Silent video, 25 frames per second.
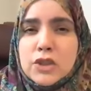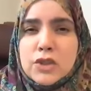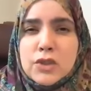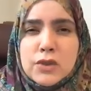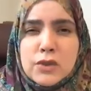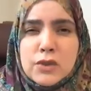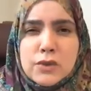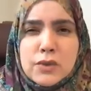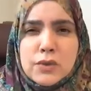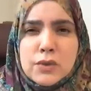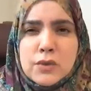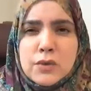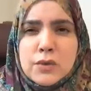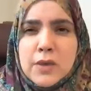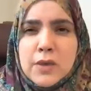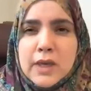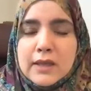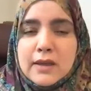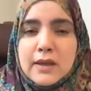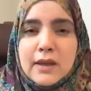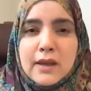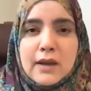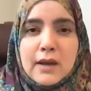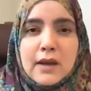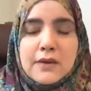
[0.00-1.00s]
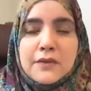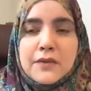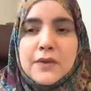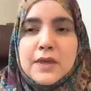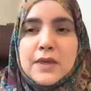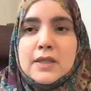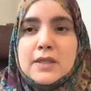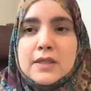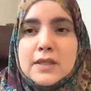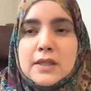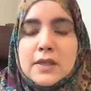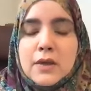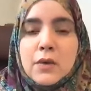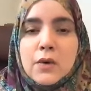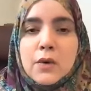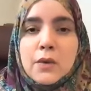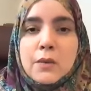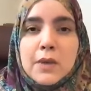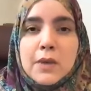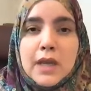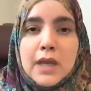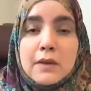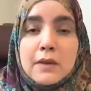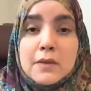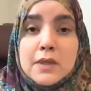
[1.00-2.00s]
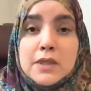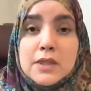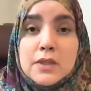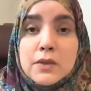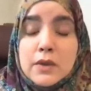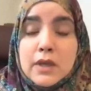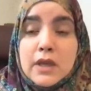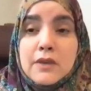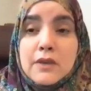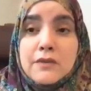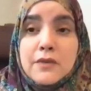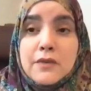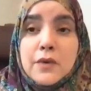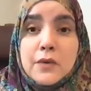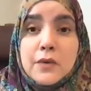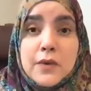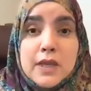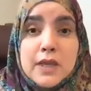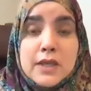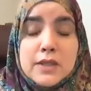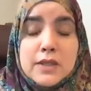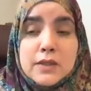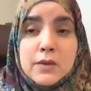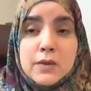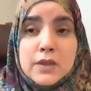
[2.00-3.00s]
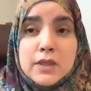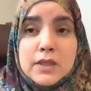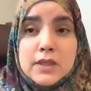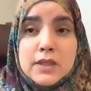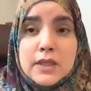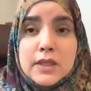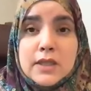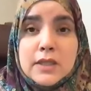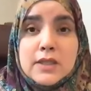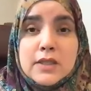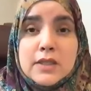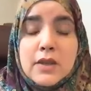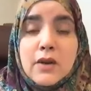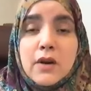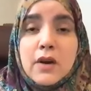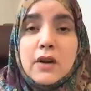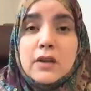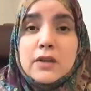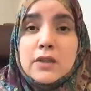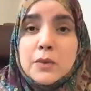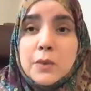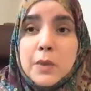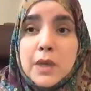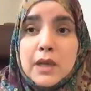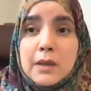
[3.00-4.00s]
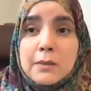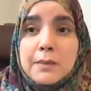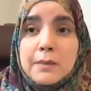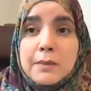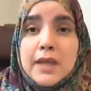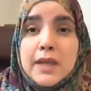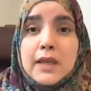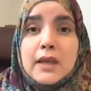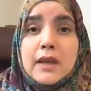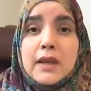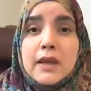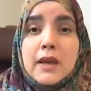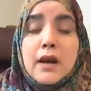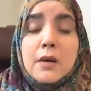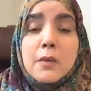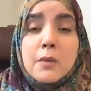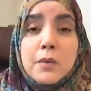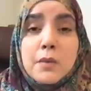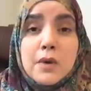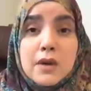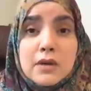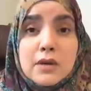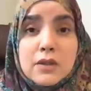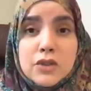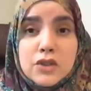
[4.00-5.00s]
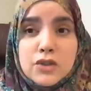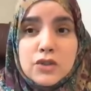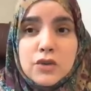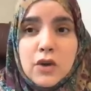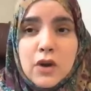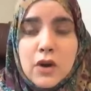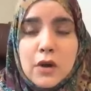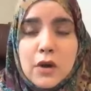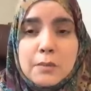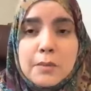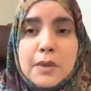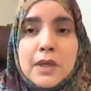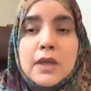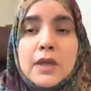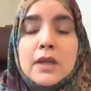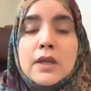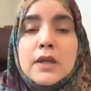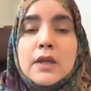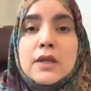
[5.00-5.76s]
two and a half years ago when I was looking for resources on developing a workshop